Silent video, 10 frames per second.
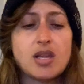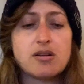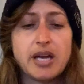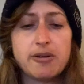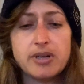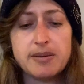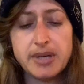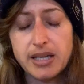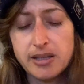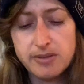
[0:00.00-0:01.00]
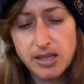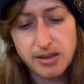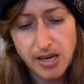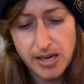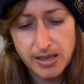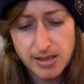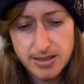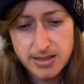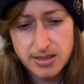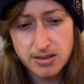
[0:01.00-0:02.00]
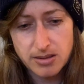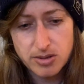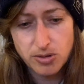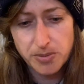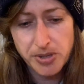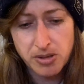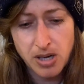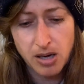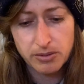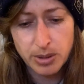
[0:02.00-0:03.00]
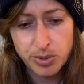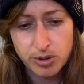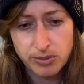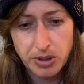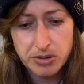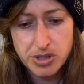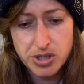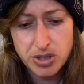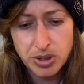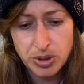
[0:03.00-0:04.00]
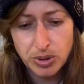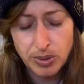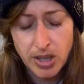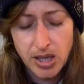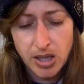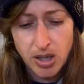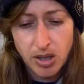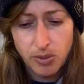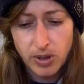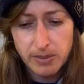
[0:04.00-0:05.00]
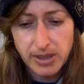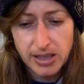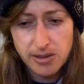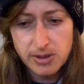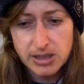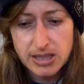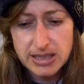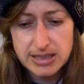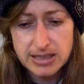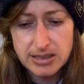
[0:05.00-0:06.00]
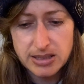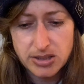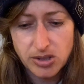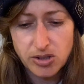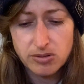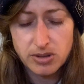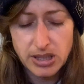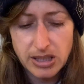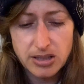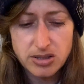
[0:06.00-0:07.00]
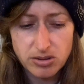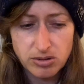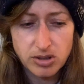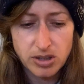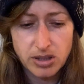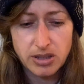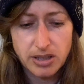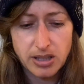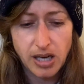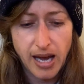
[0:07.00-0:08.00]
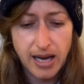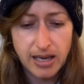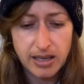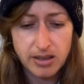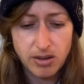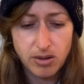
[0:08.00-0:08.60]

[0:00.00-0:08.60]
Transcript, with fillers: Okay, what I'm getting with this, Scorpio got Rainbow Road too. What I'm getting with this is you're needing to look at